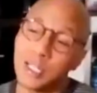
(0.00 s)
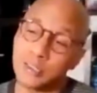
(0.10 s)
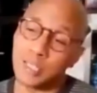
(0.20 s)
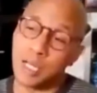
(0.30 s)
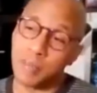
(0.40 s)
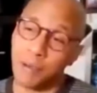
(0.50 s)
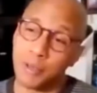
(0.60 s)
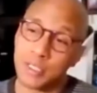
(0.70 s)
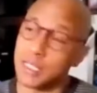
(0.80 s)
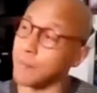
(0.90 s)
in a club. I
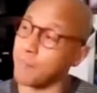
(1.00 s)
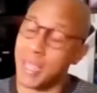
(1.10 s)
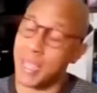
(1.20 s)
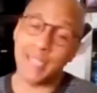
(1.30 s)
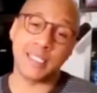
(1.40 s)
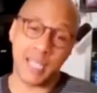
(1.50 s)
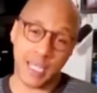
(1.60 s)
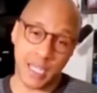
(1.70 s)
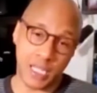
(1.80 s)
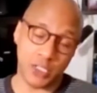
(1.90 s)
was in the main
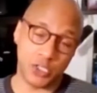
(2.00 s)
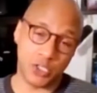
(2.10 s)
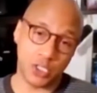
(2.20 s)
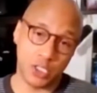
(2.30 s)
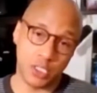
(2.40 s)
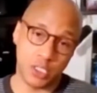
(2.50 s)
stage.